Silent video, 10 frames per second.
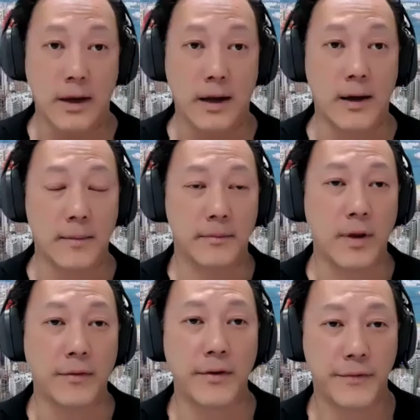um,
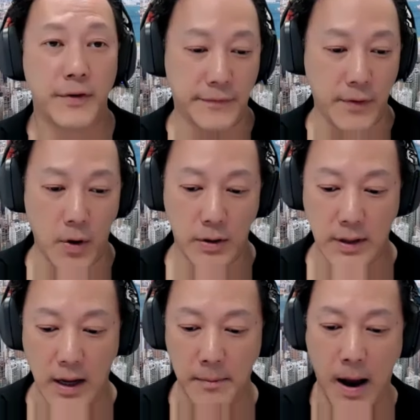first of all,
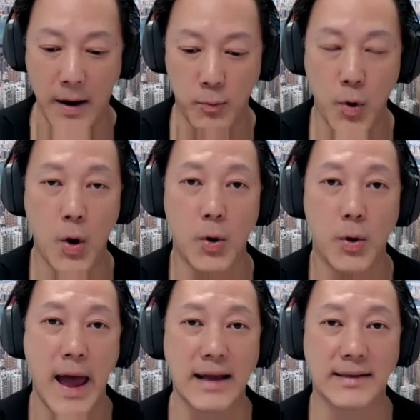my role
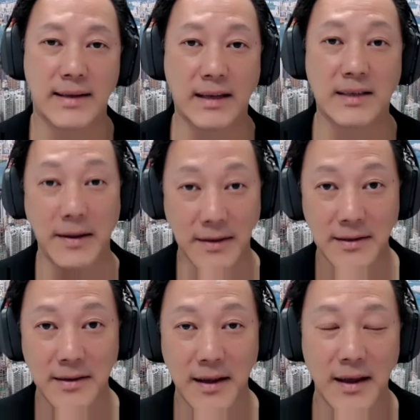has expanded
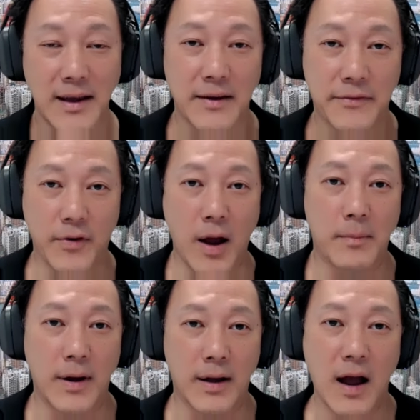
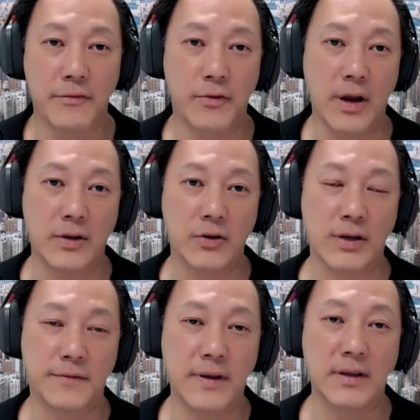from covering
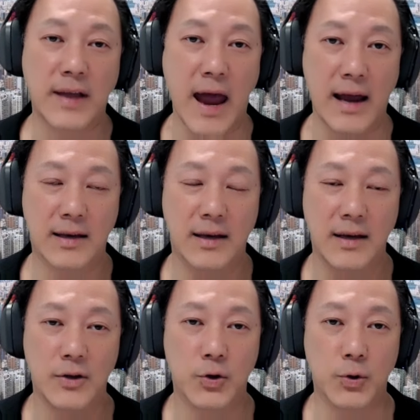just fintech
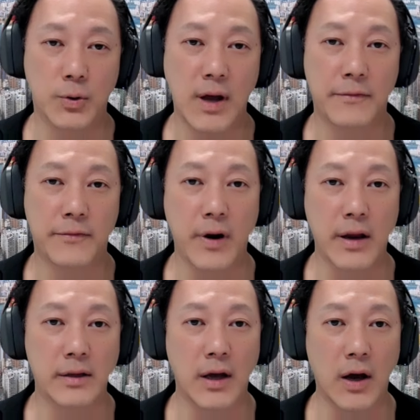to
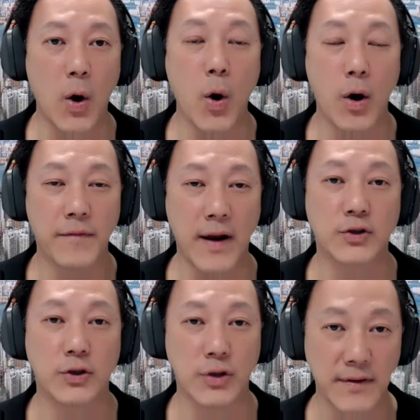covering the, all
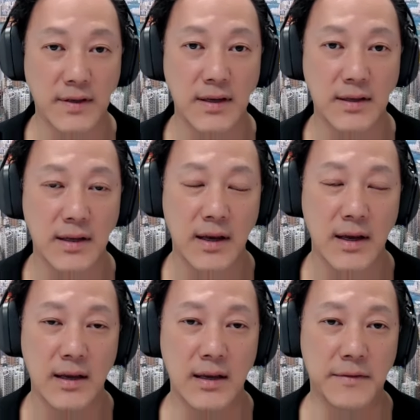financial services,
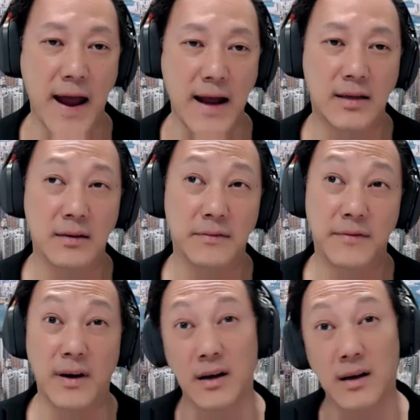effective
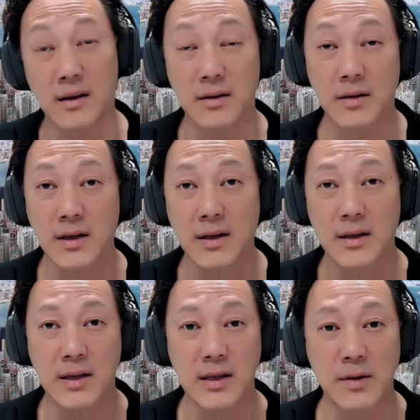uh,
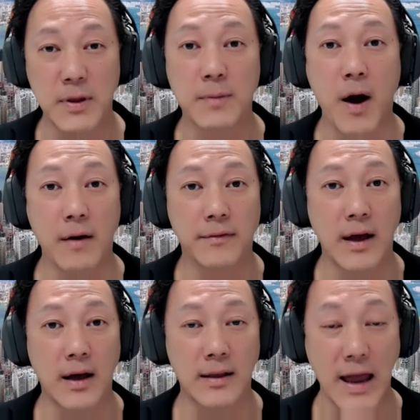in the middle part of
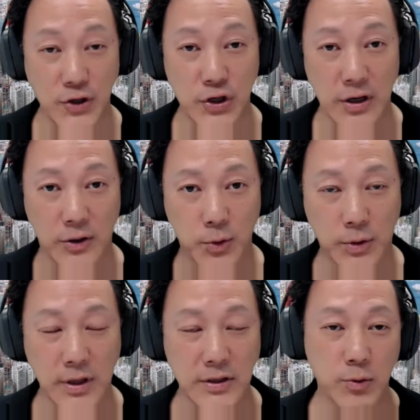uh, last year,
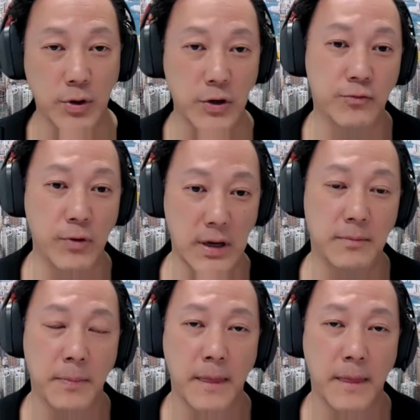2023.